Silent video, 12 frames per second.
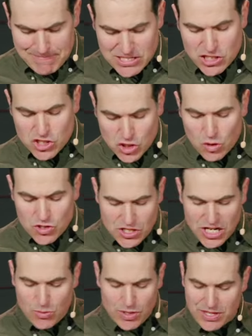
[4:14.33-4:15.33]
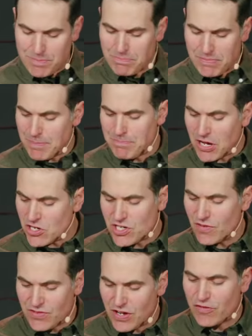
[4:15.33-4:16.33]
is associated with a, a,
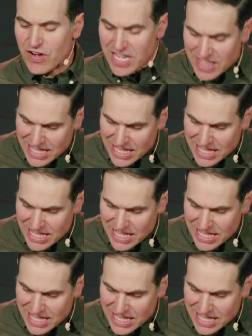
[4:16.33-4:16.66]
bunch of different